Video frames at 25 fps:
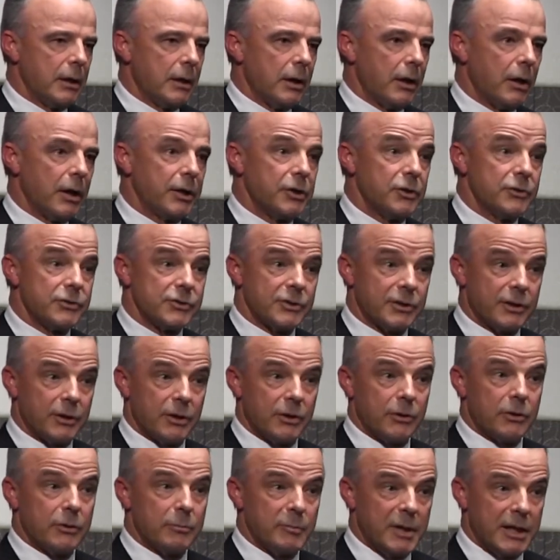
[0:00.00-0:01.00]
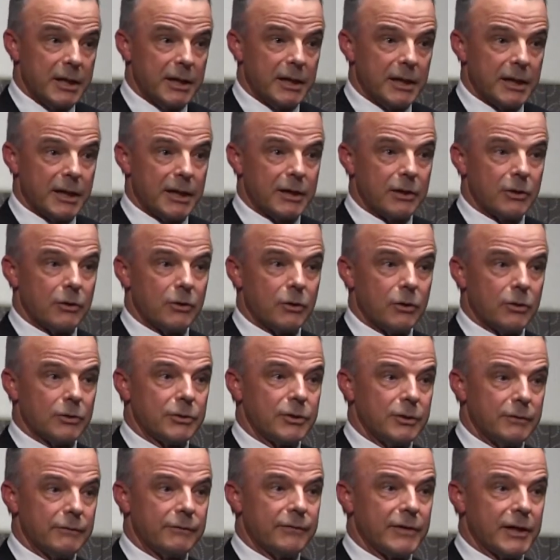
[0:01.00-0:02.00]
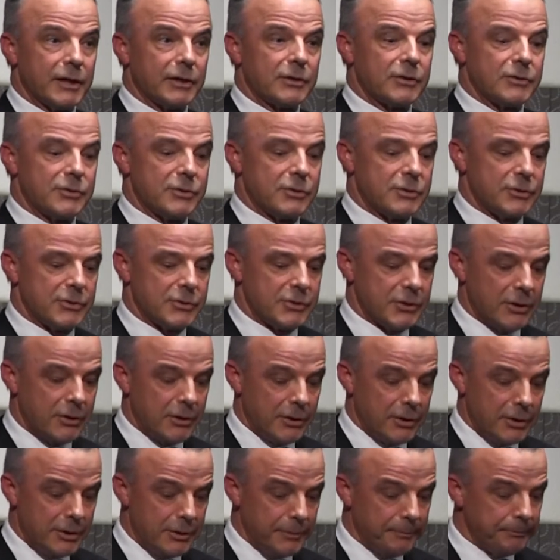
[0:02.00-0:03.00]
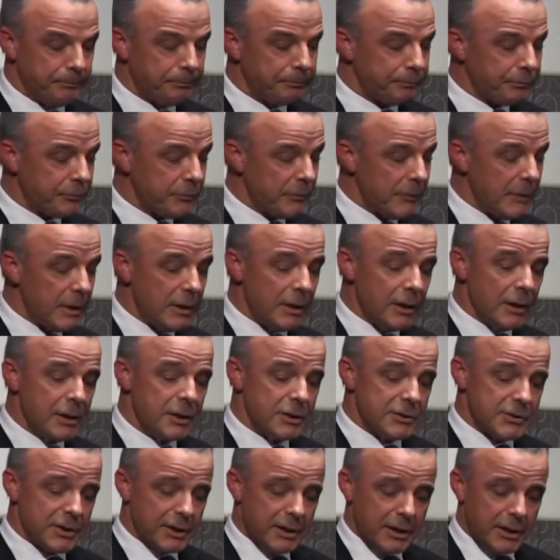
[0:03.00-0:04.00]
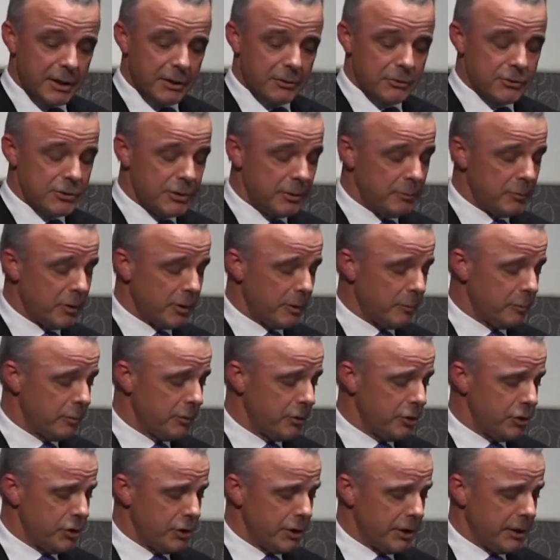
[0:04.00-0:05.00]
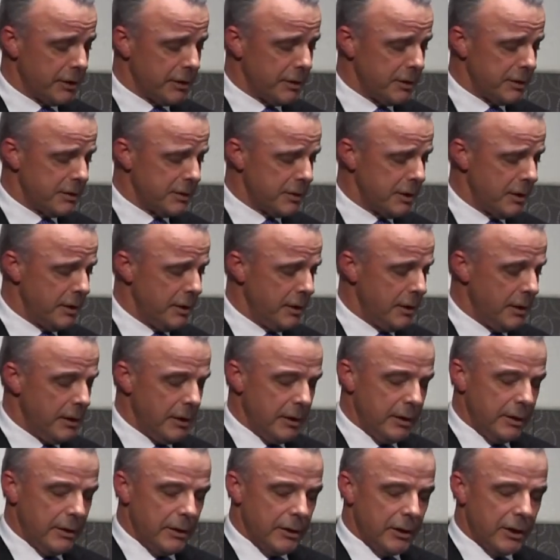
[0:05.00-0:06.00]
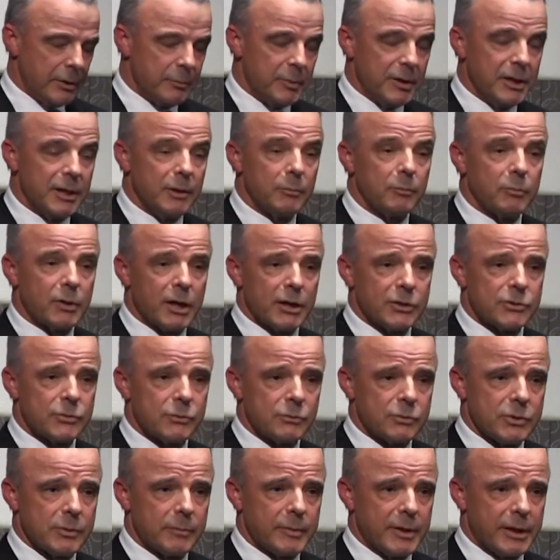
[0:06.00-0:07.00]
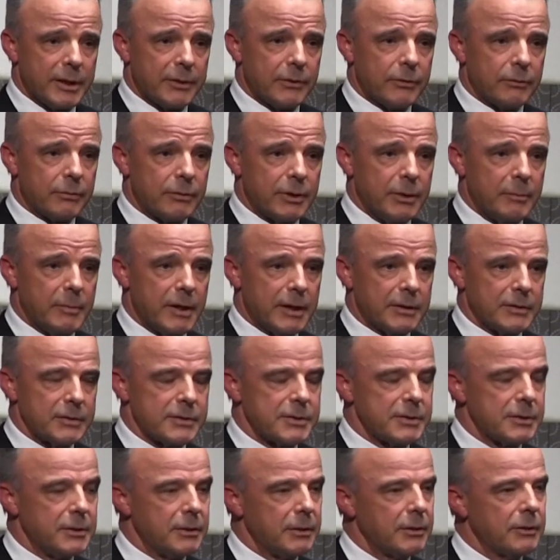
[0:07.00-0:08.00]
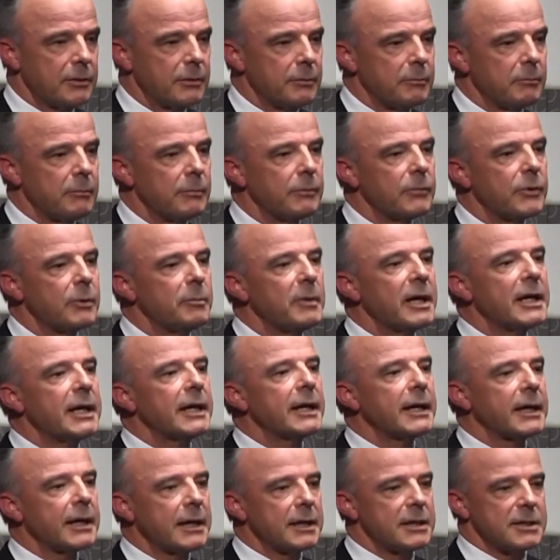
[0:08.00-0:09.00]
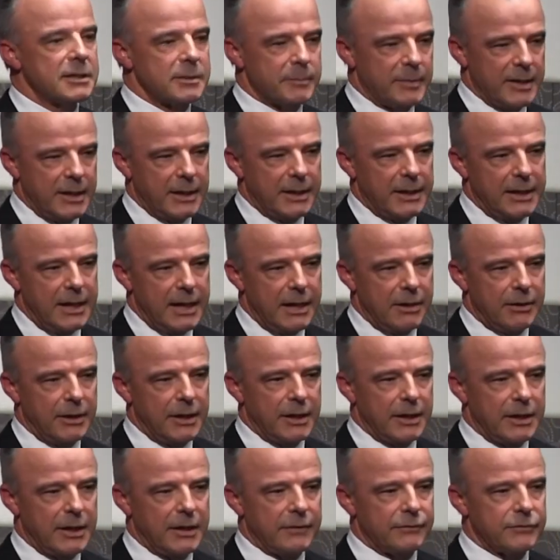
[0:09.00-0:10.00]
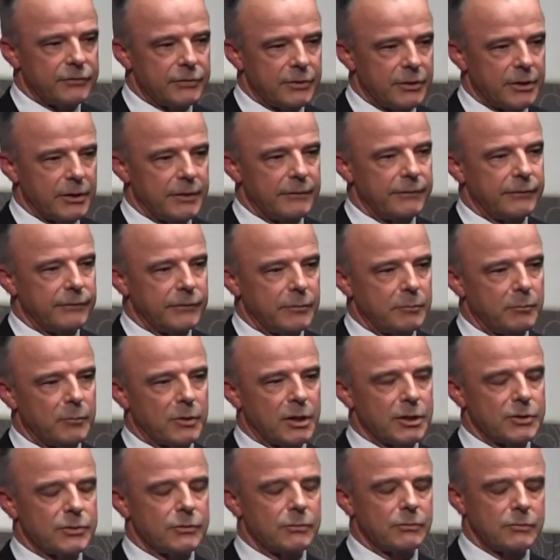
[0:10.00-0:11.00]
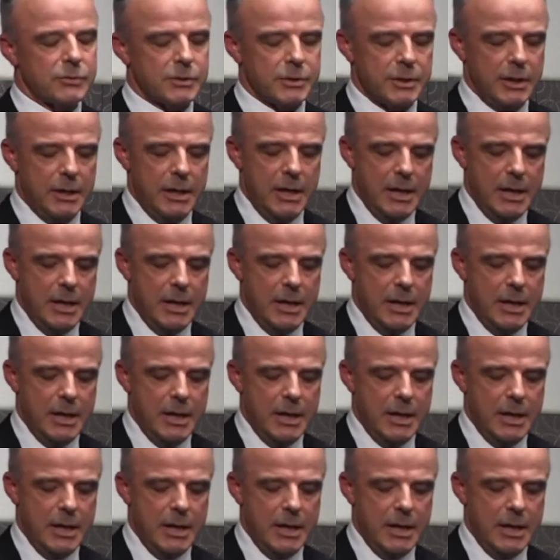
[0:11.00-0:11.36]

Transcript: I used to go to the Menin Gate a lot. In fact, as an aside, and as accountants you might appreciate this, I'd been in Brussels about 3 months, and the Menin Gate is about an hour and a half drive from Brussels.